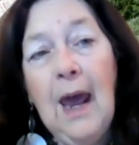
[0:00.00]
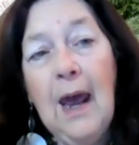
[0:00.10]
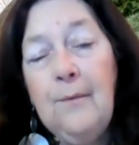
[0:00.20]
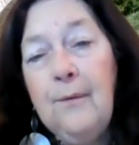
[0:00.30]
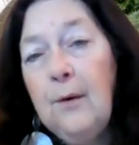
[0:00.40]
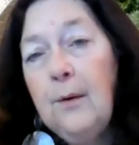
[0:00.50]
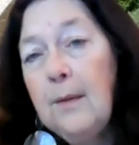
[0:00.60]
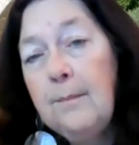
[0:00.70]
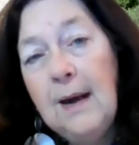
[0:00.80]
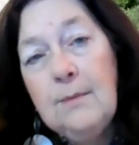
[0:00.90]
And for
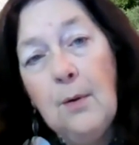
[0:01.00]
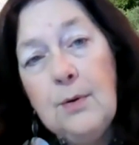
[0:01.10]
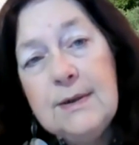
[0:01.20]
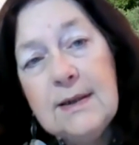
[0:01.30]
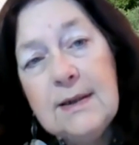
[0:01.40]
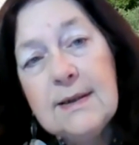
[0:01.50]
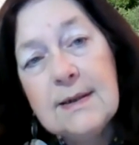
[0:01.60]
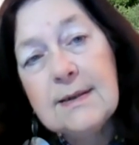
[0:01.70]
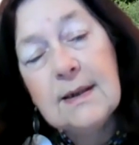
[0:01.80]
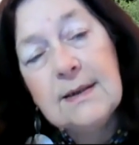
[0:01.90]
men, most
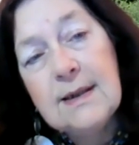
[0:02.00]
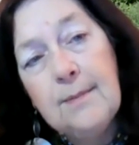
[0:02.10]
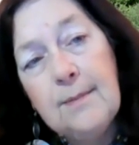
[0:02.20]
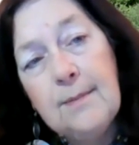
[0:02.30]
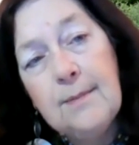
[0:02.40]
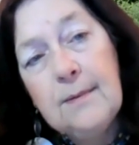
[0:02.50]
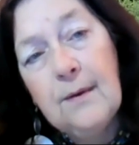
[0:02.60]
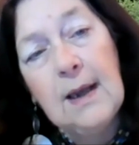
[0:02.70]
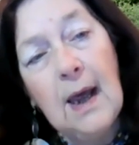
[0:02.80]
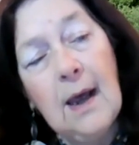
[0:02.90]
instances, except for
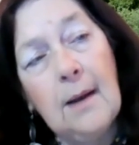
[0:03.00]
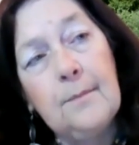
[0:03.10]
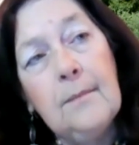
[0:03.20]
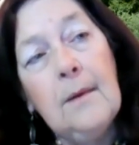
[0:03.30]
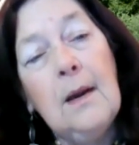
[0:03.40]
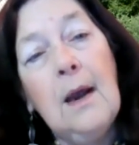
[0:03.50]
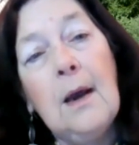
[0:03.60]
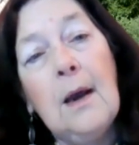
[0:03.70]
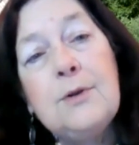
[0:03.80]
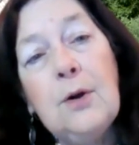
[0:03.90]
the um,
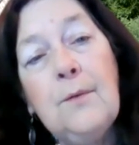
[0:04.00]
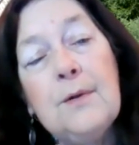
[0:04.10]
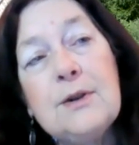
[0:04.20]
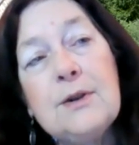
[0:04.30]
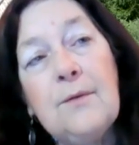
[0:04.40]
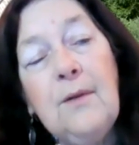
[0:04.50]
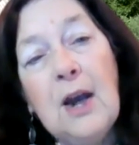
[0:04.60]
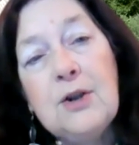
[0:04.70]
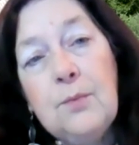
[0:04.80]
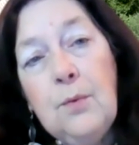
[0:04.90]
observance of
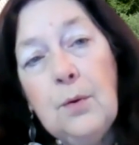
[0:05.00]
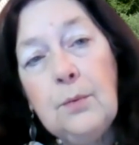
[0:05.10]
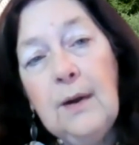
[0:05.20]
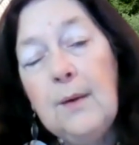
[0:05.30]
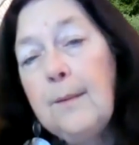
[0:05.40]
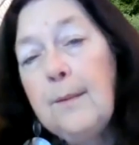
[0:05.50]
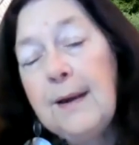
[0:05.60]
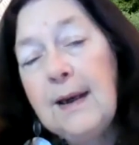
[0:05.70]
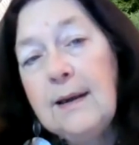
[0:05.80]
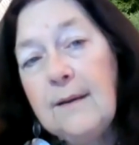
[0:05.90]
kashrut, they would be
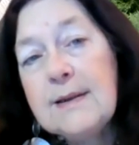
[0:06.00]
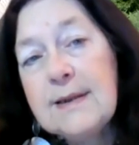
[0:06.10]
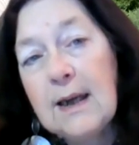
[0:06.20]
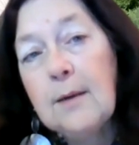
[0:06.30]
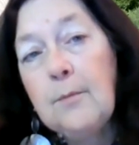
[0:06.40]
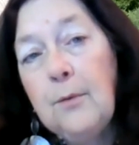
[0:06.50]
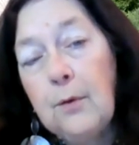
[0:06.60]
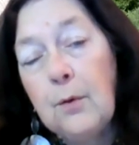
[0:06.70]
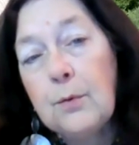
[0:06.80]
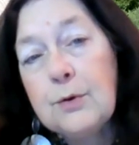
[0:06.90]
eating the same
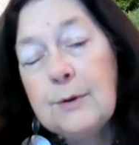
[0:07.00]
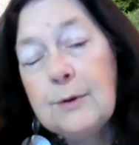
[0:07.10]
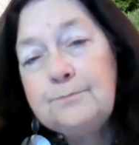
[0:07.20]
foods.